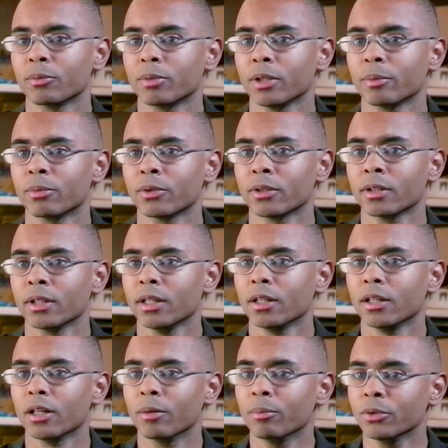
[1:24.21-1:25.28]
people
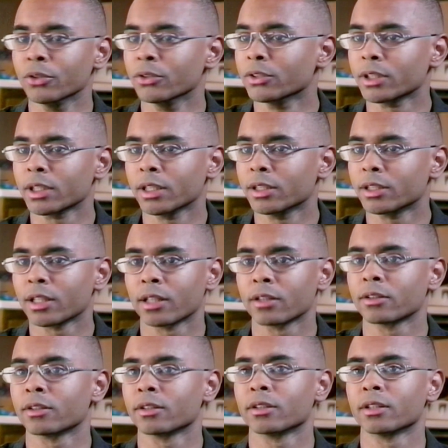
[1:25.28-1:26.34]
abusing each
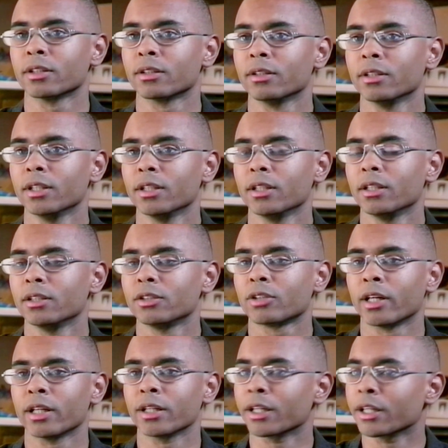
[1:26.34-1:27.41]
other and
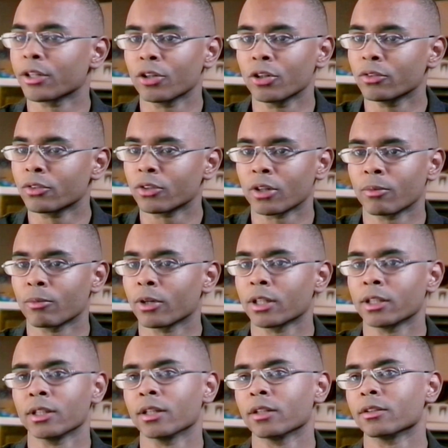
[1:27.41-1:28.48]
trying to get over on one
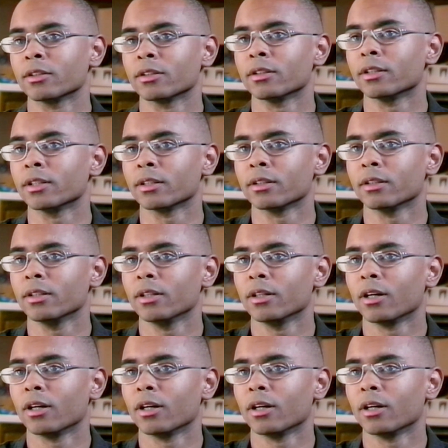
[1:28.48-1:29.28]
another, and